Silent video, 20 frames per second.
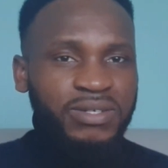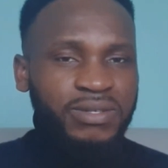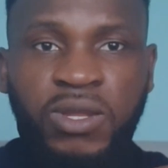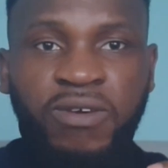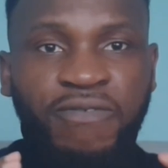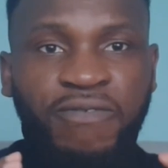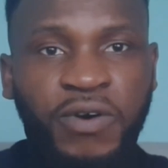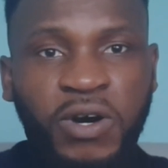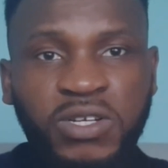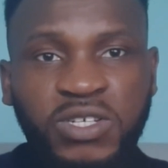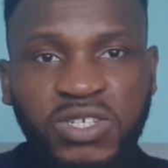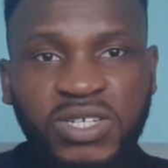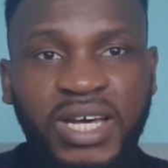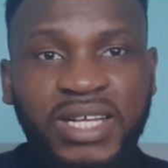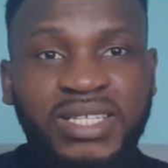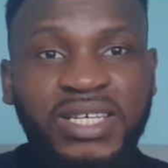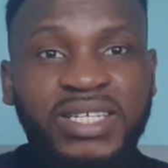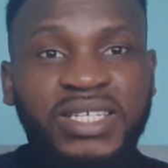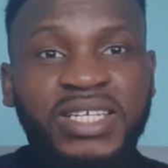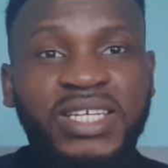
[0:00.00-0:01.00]
The fourth
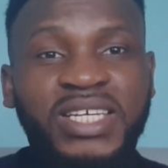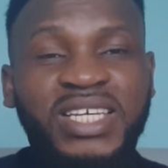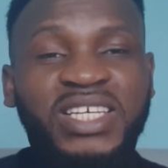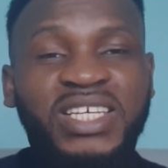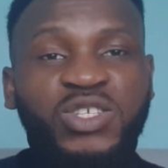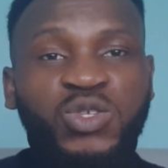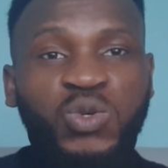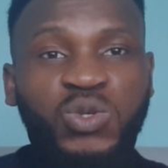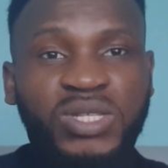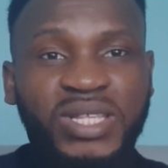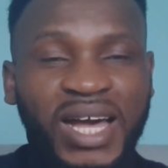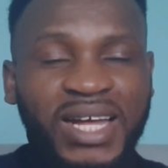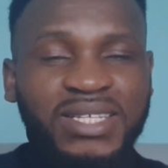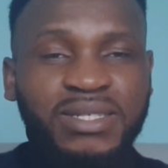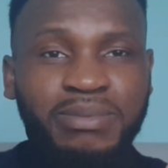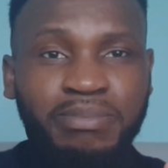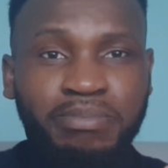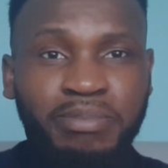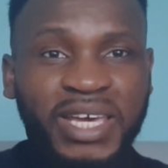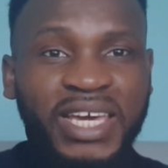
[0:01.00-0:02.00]
strategy is to start
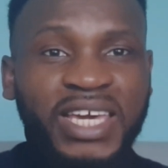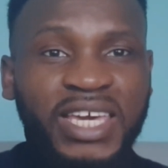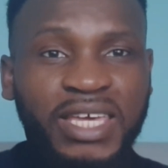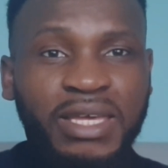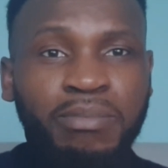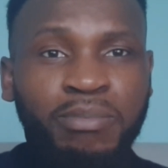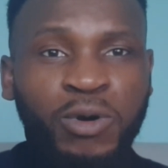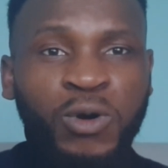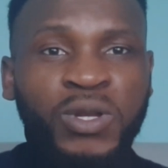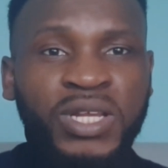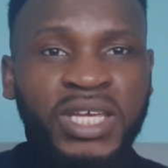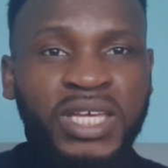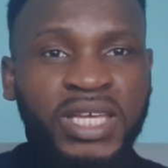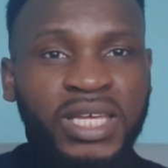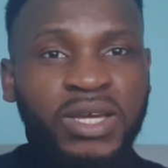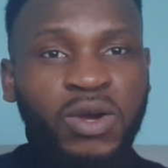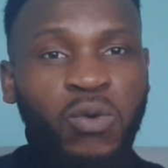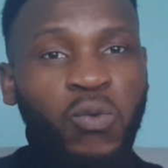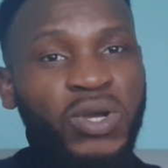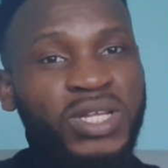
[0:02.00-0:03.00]
making
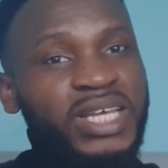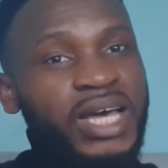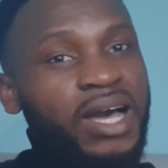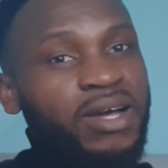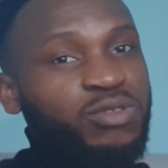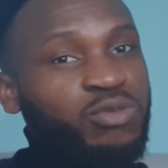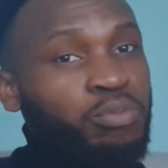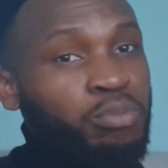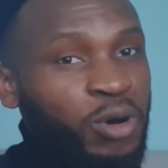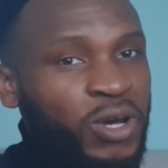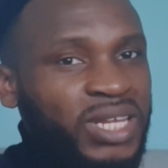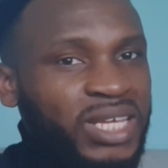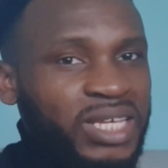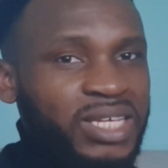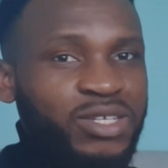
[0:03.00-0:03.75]
money without money.